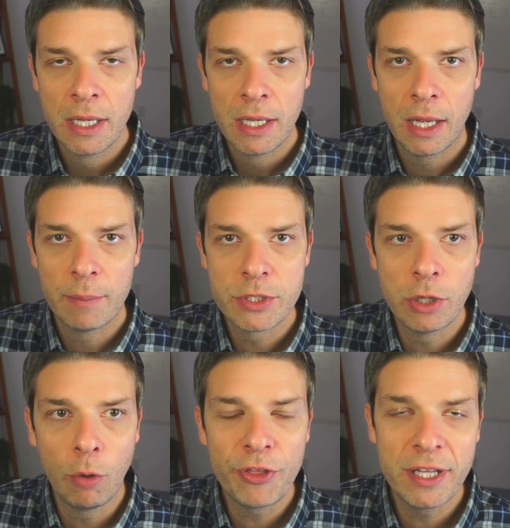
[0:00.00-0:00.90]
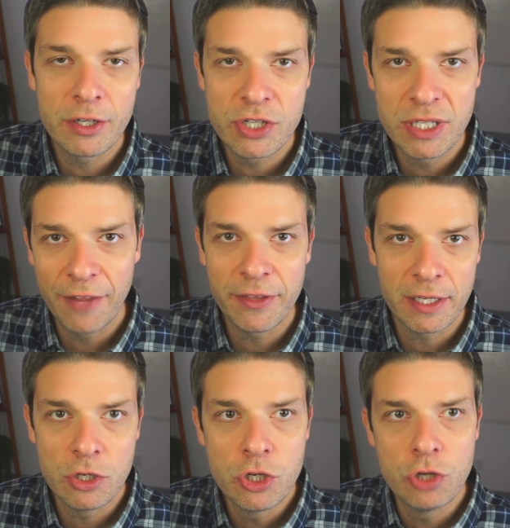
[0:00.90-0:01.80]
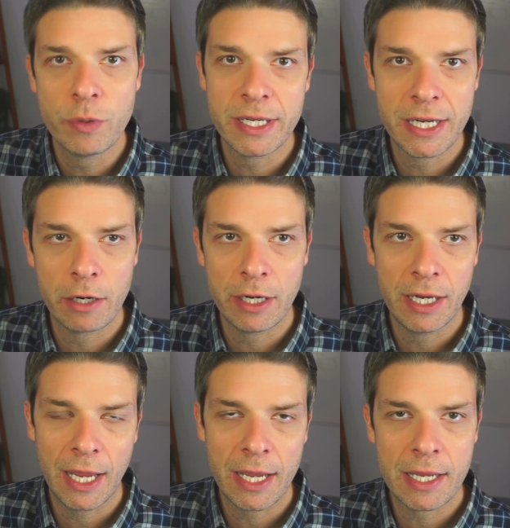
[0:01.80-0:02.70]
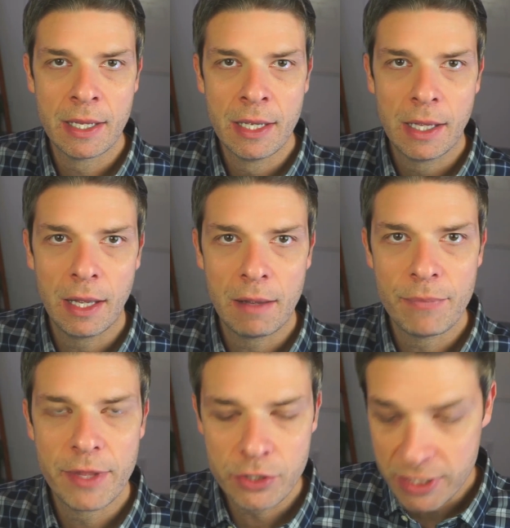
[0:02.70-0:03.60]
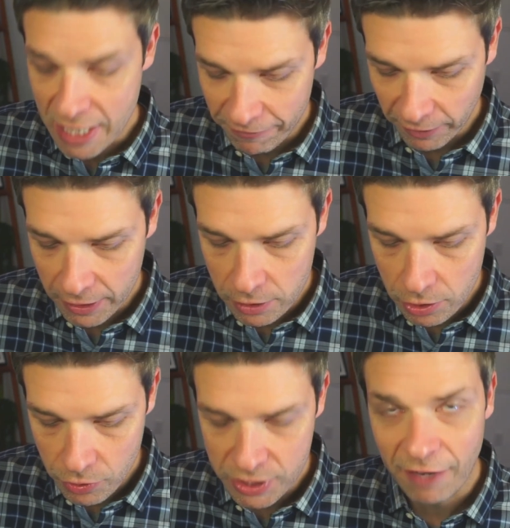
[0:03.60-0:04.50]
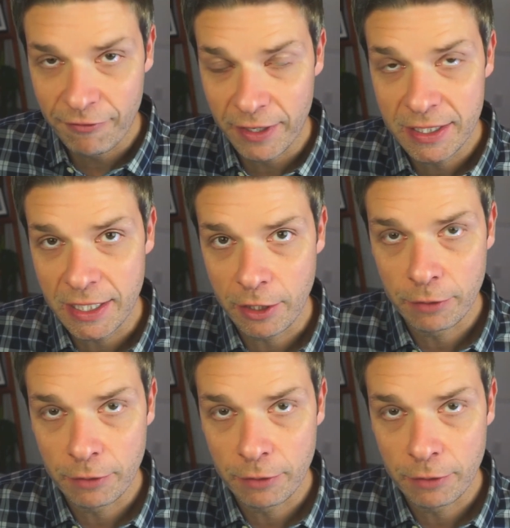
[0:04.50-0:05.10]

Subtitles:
So don't think there's nothing new in here today. There's definitely new stuff in here.